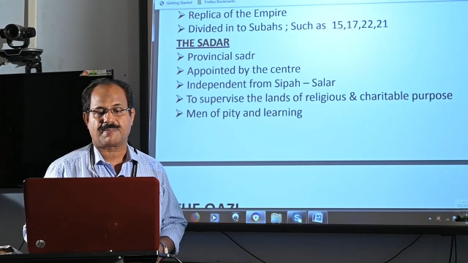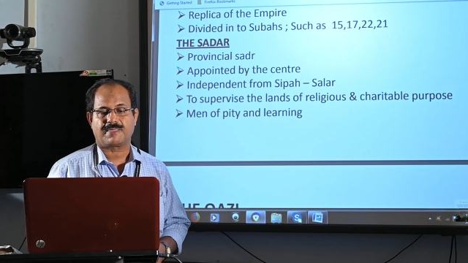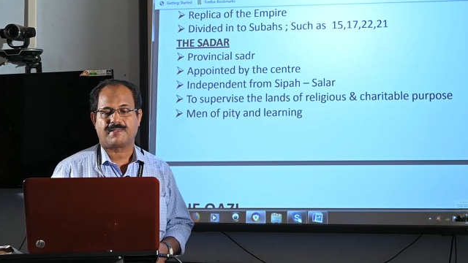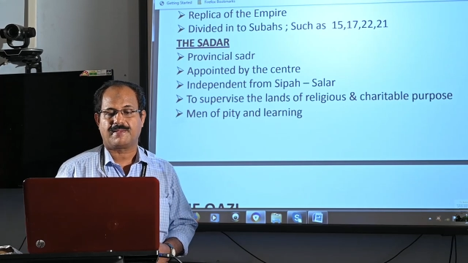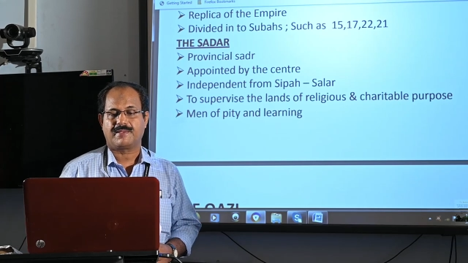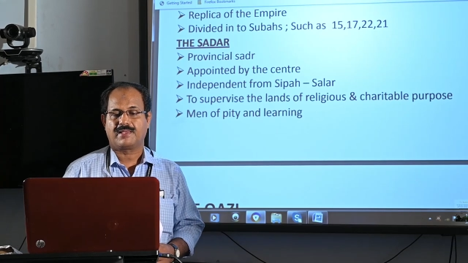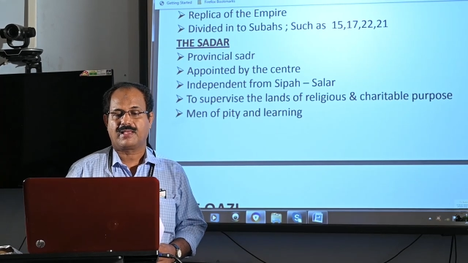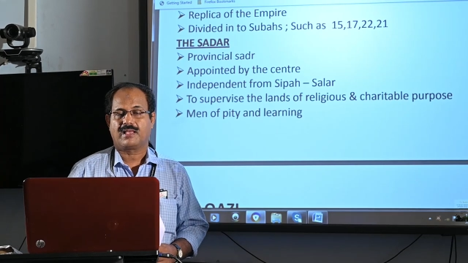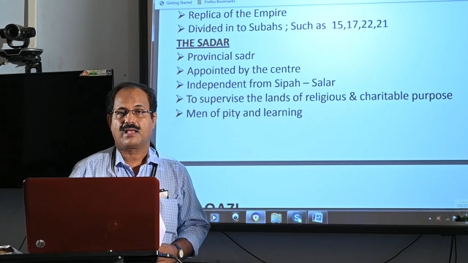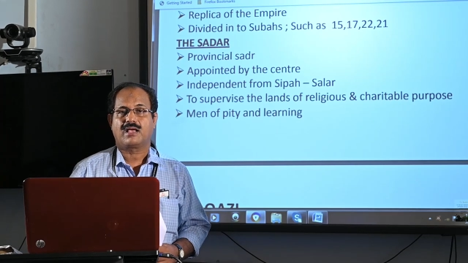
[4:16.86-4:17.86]

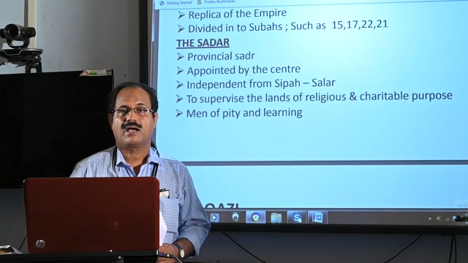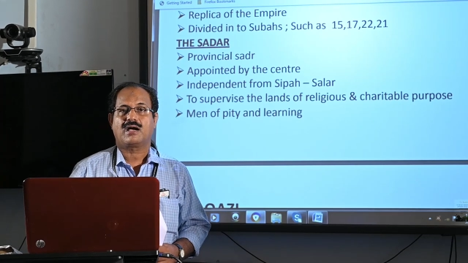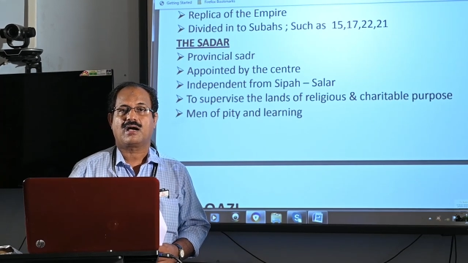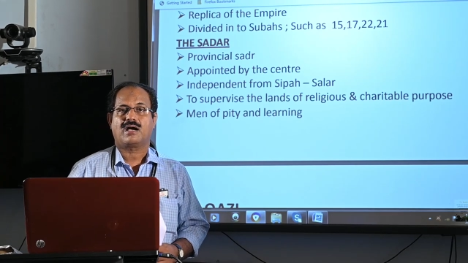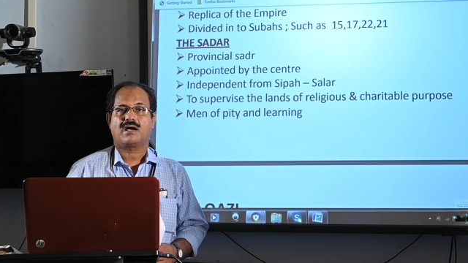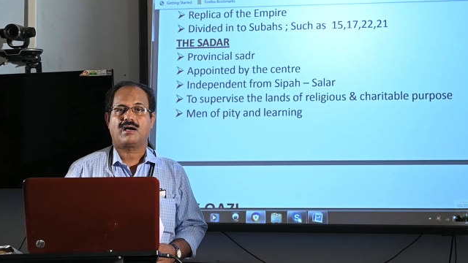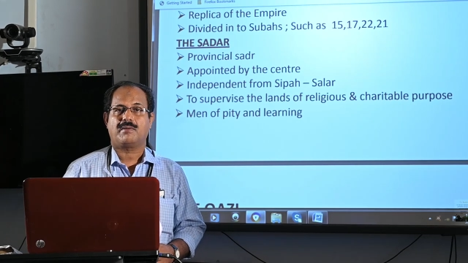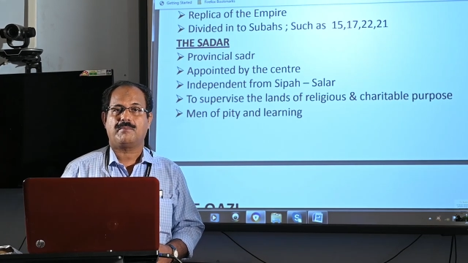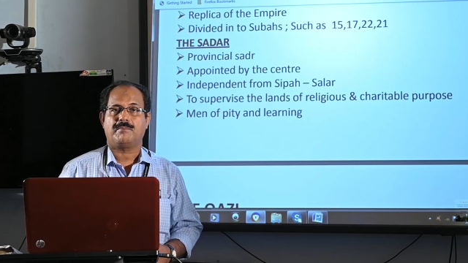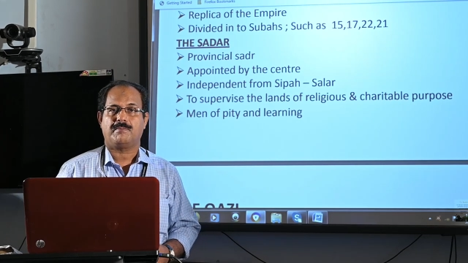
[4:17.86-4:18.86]

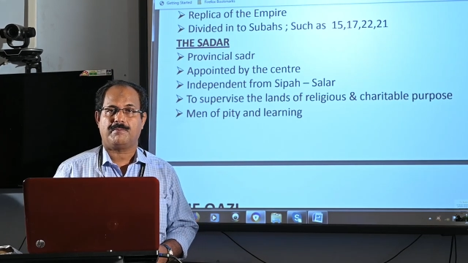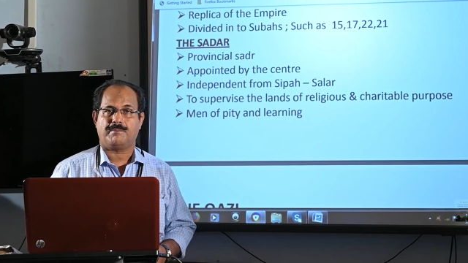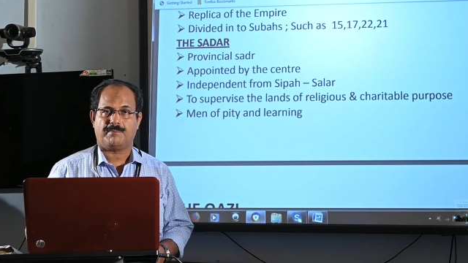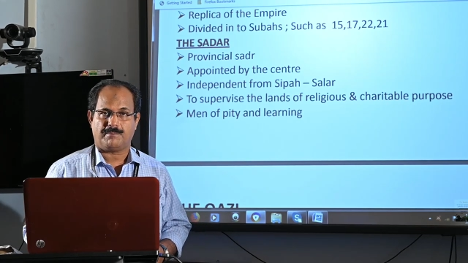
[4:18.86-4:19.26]
Nobody speaks.